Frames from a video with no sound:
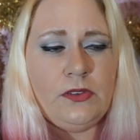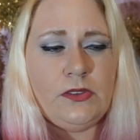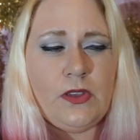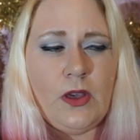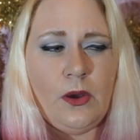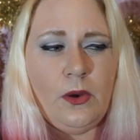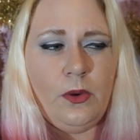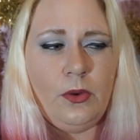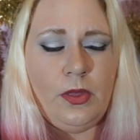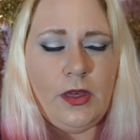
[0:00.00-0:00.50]

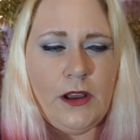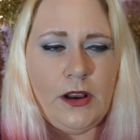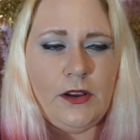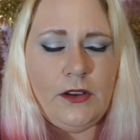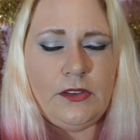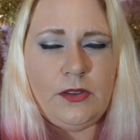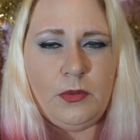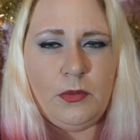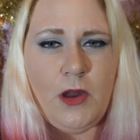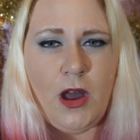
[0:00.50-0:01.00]
so
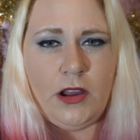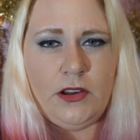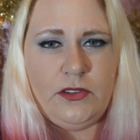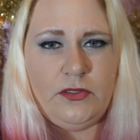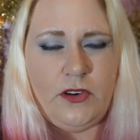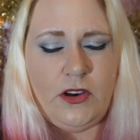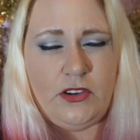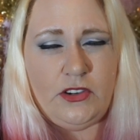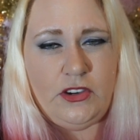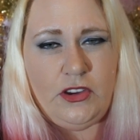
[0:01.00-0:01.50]
there's some
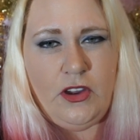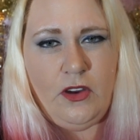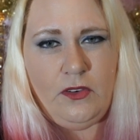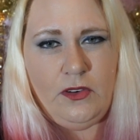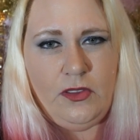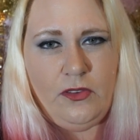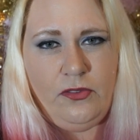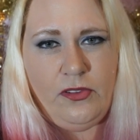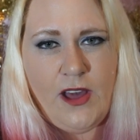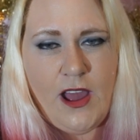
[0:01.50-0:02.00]
controversy
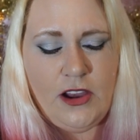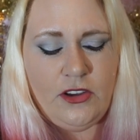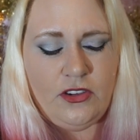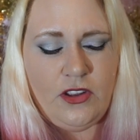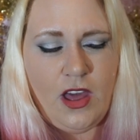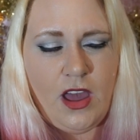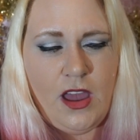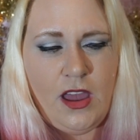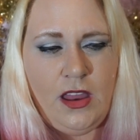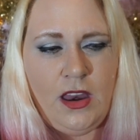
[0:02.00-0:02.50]
over the
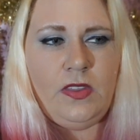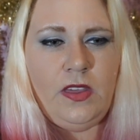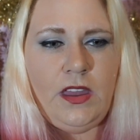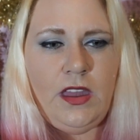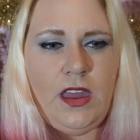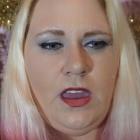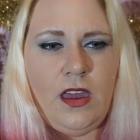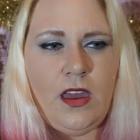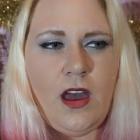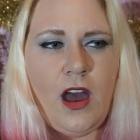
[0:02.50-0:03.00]
flashlight. The